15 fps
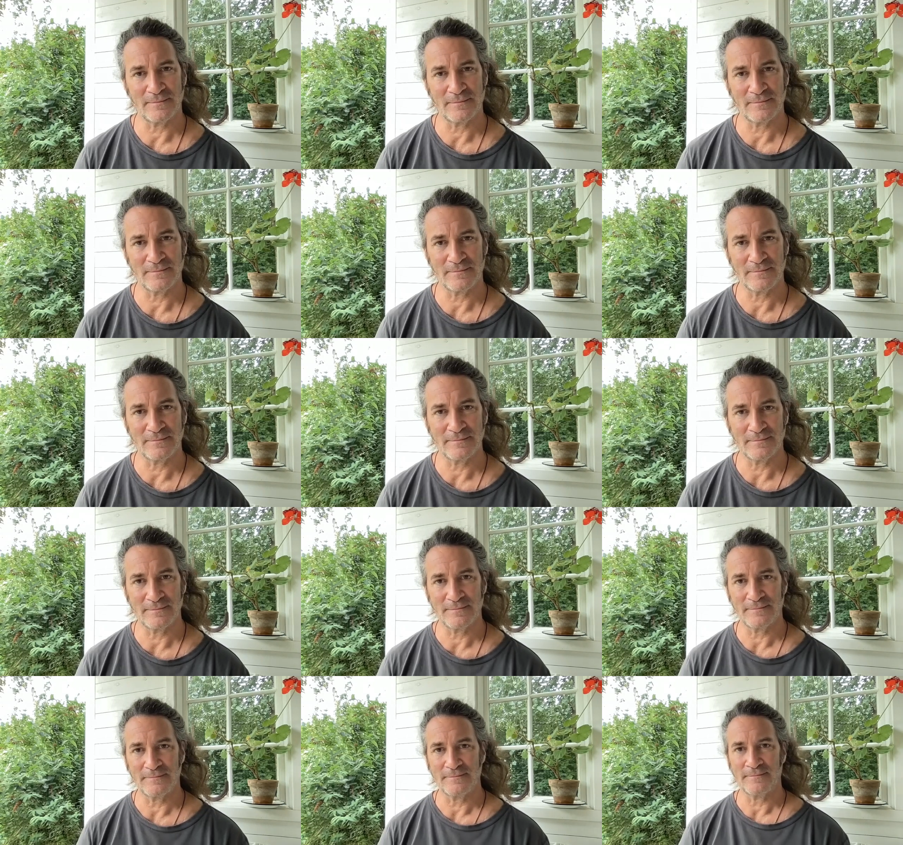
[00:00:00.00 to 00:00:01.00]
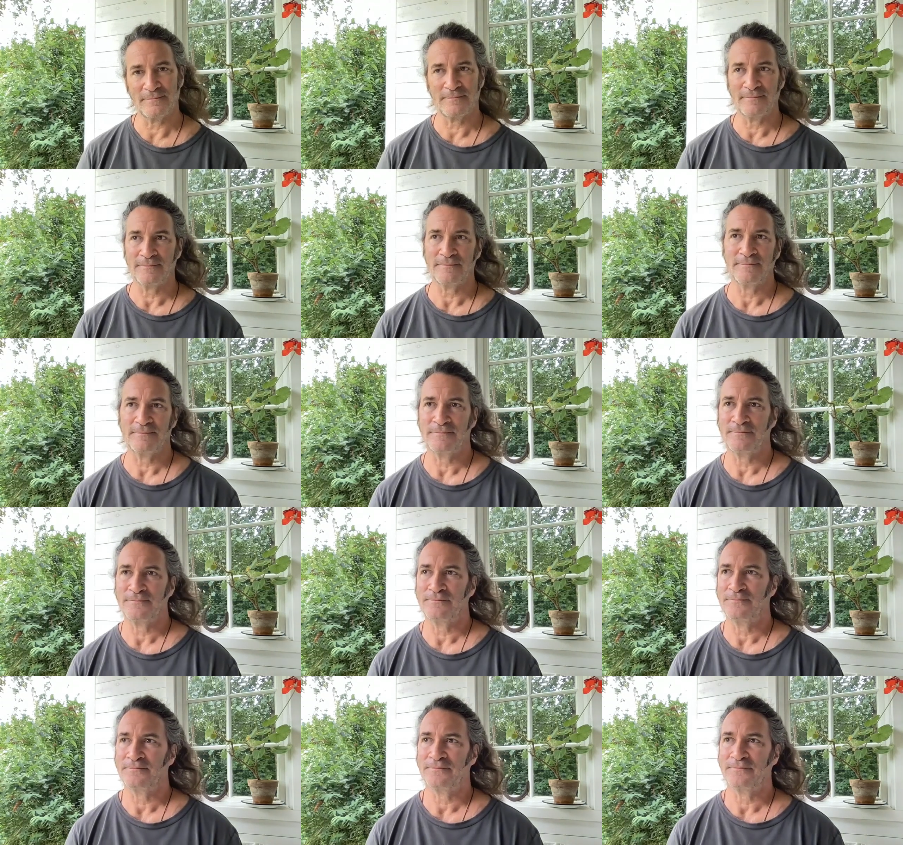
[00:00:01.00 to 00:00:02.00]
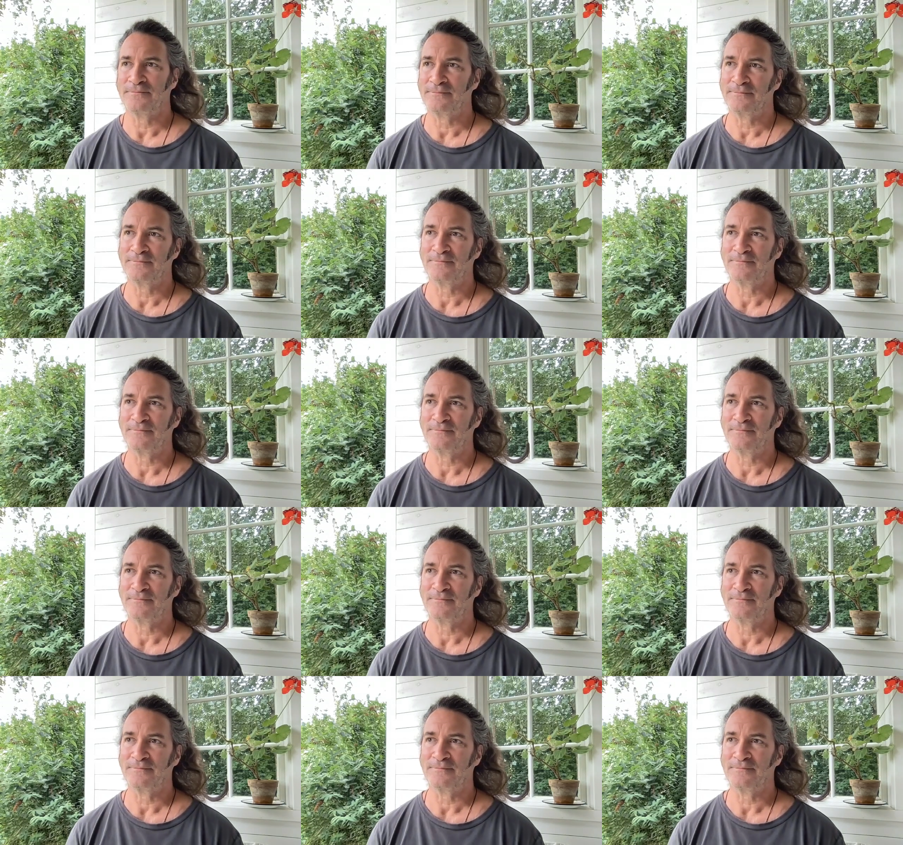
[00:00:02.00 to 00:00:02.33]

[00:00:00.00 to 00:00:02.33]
[no speech]